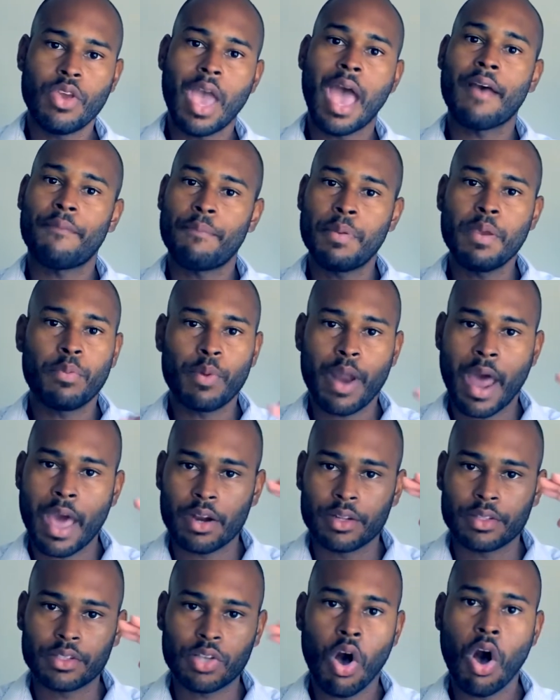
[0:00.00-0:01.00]
You have people
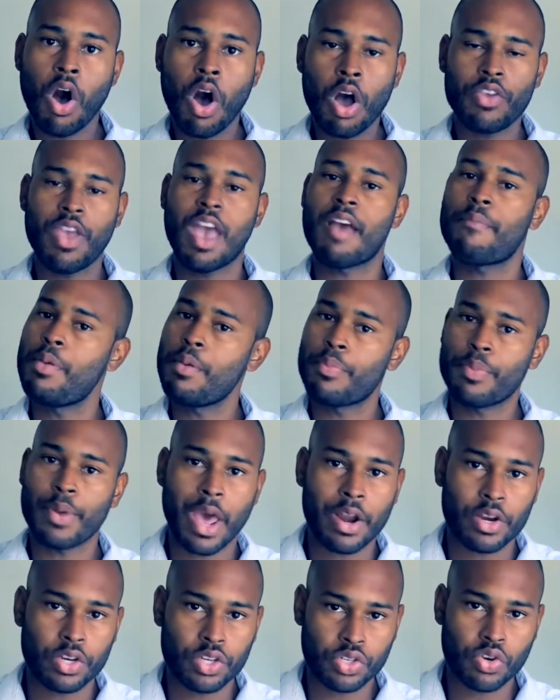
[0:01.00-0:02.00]
that are tall, you have
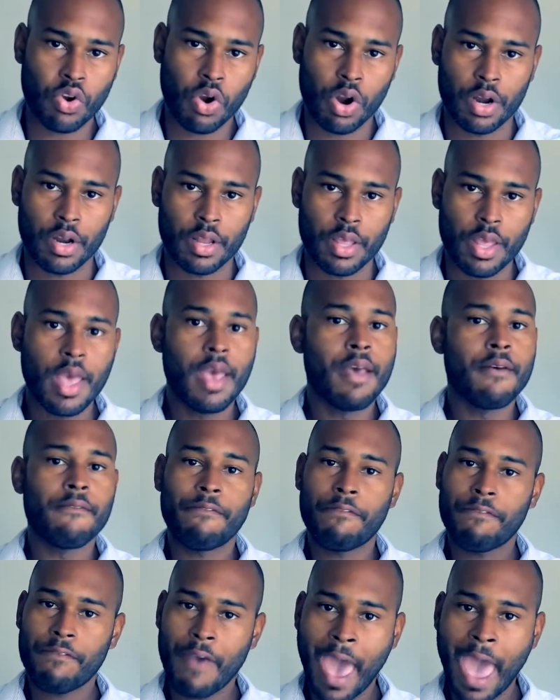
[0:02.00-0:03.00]
people that are short.
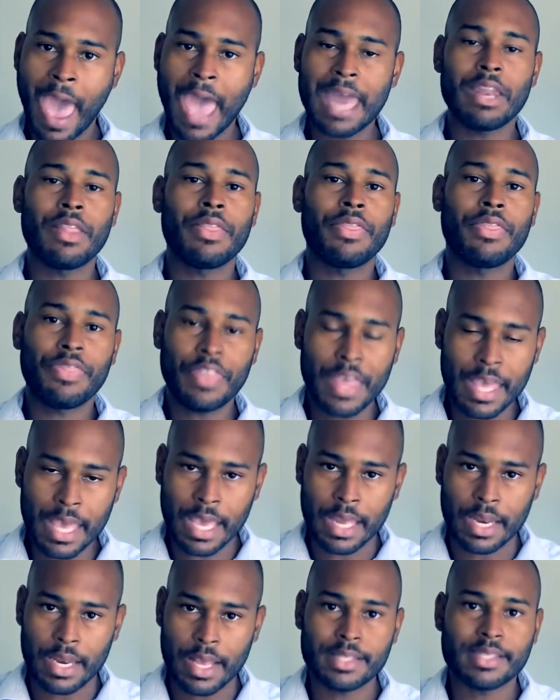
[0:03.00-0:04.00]
Fat,
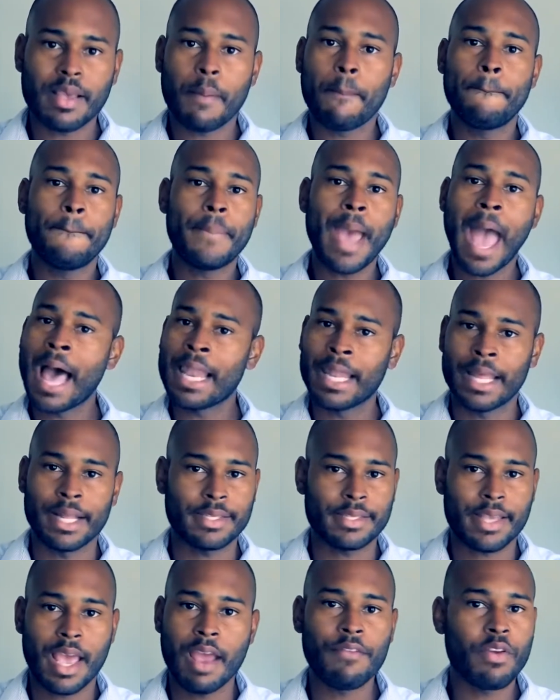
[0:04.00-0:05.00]
thin. It's a
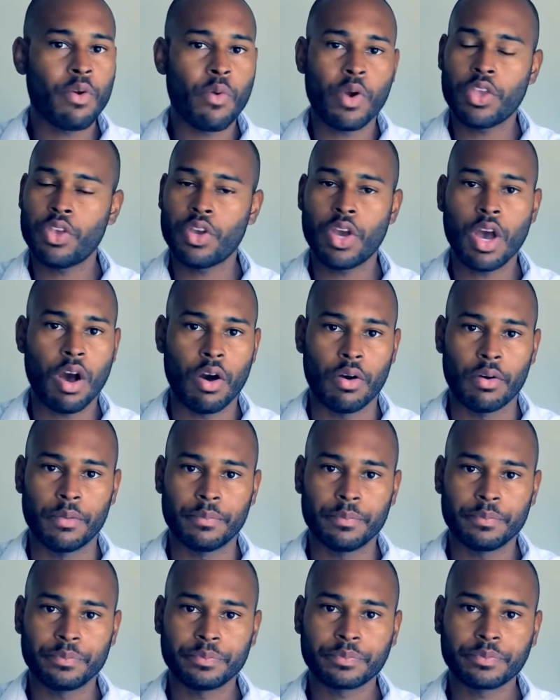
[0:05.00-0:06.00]
balance everywhere you
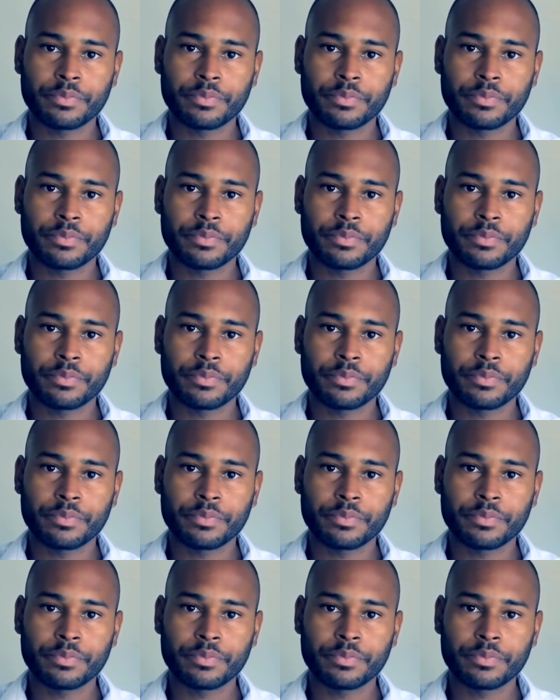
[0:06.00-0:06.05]
go.